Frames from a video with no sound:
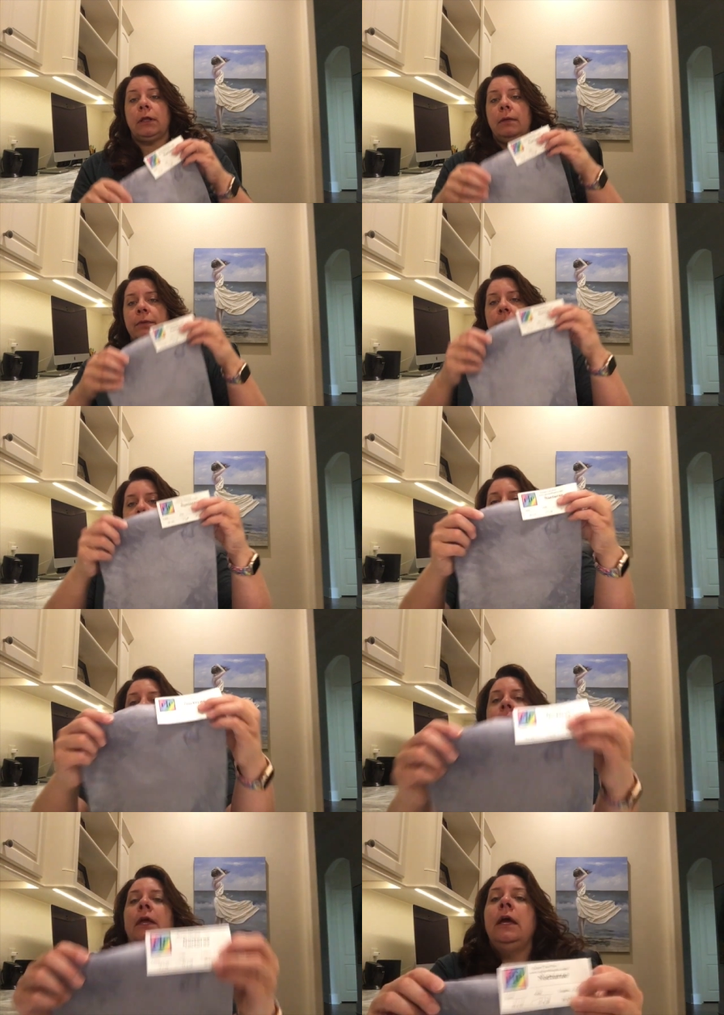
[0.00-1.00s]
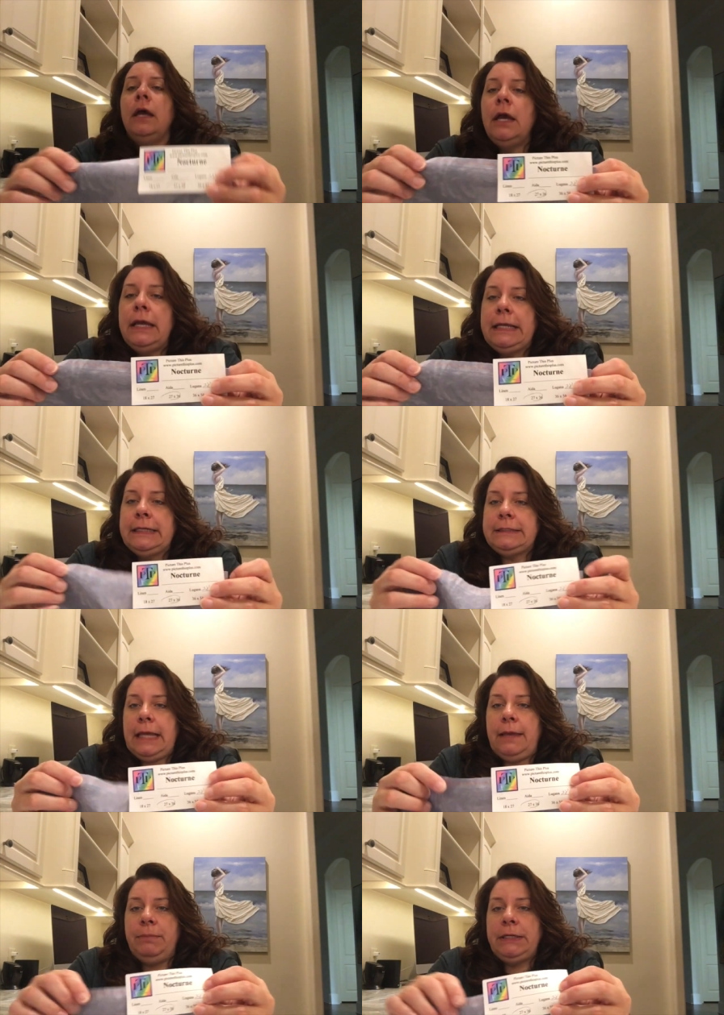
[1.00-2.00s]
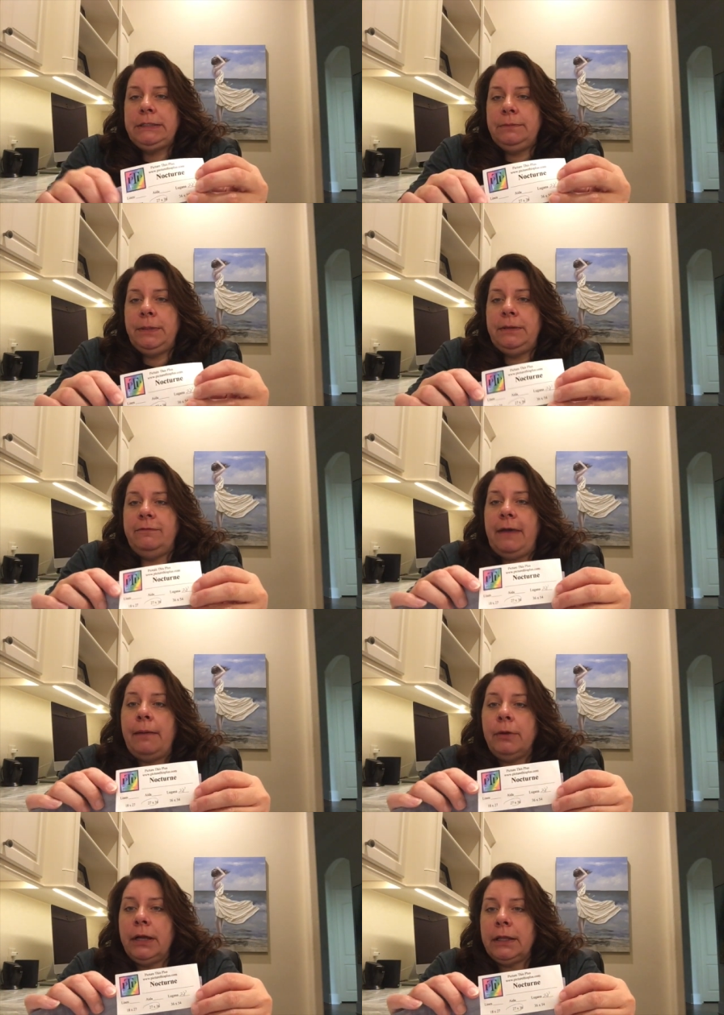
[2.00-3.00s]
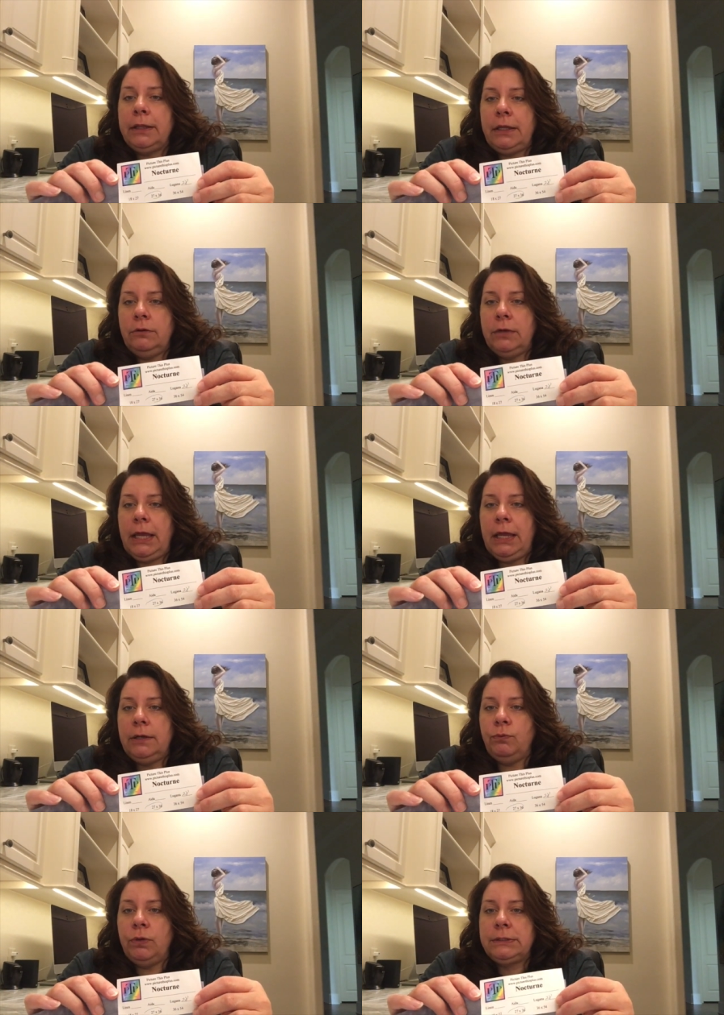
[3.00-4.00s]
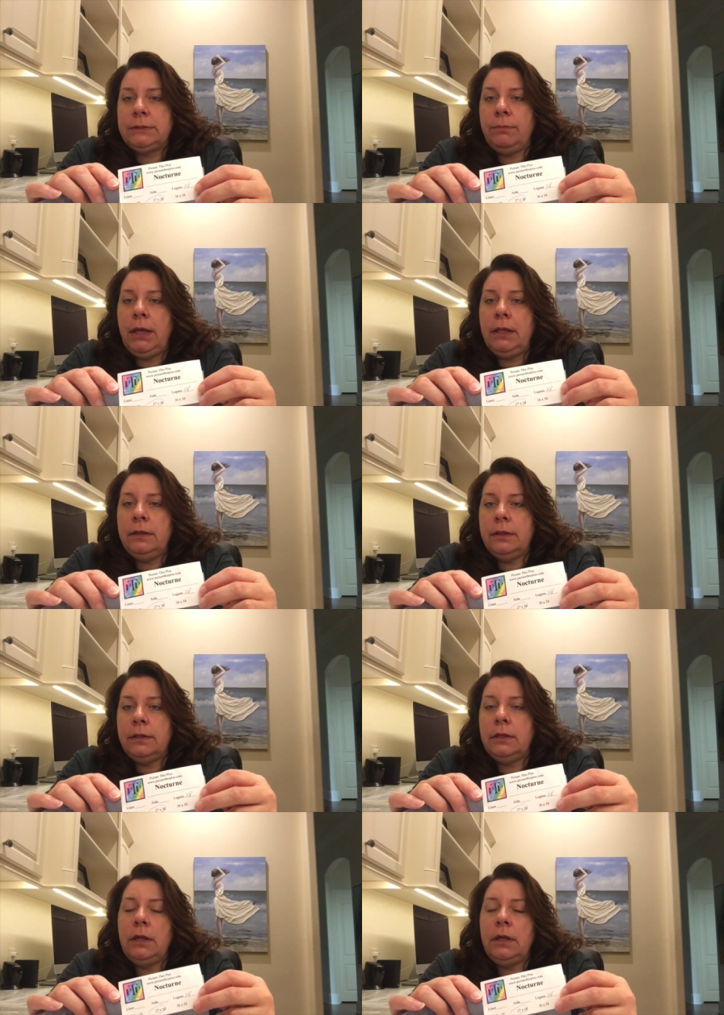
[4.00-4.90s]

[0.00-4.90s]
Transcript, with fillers: Club of the Month. It is a PTP fabric that you get once a month.